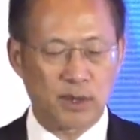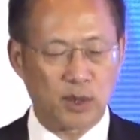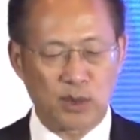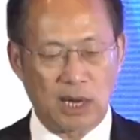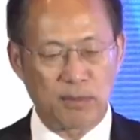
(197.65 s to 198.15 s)

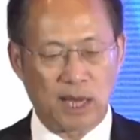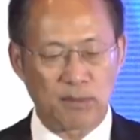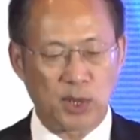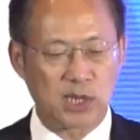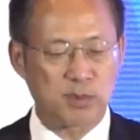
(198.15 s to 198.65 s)
No,
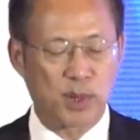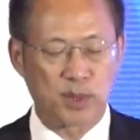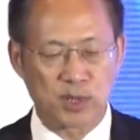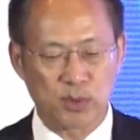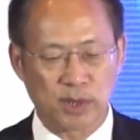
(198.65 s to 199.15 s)
I'm not expert
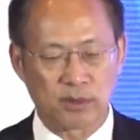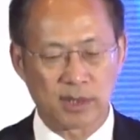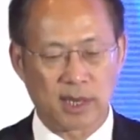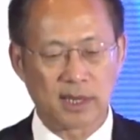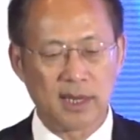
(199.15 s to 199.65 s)
on this one,
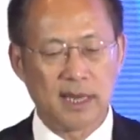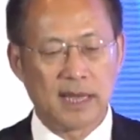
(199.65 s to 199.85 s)
okay,